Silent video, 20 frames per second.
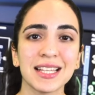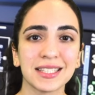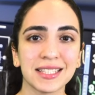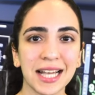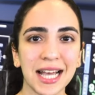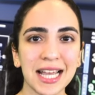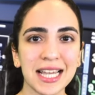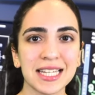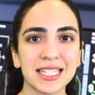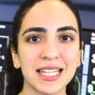
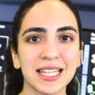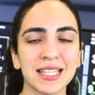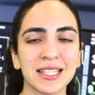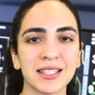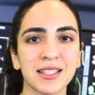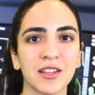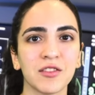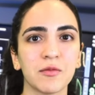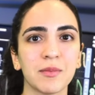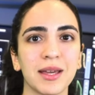scientists
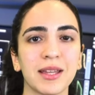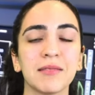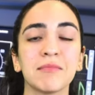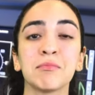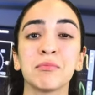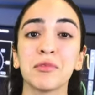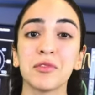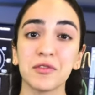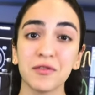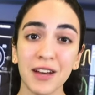have been
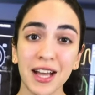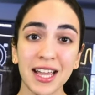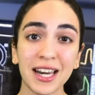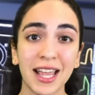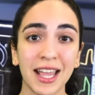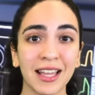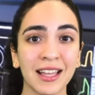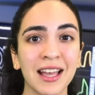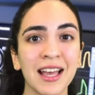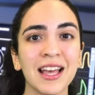
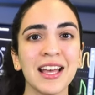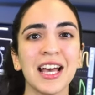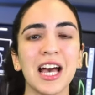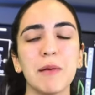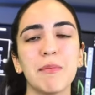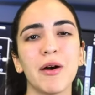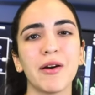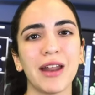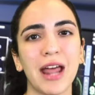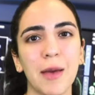fighting
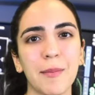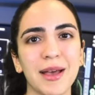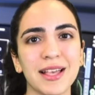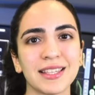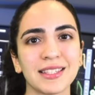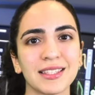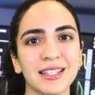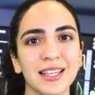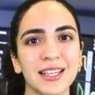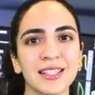about M
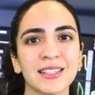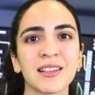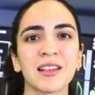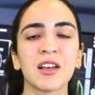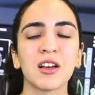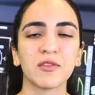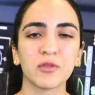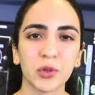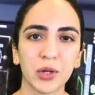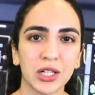S Cs
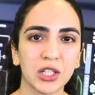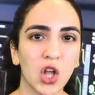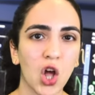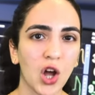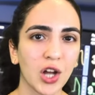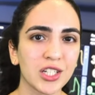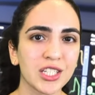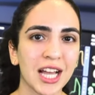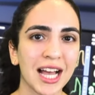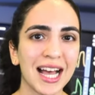for a
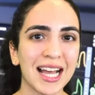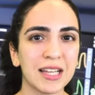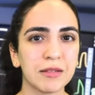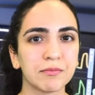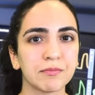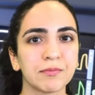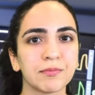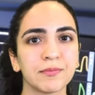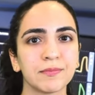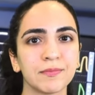long time.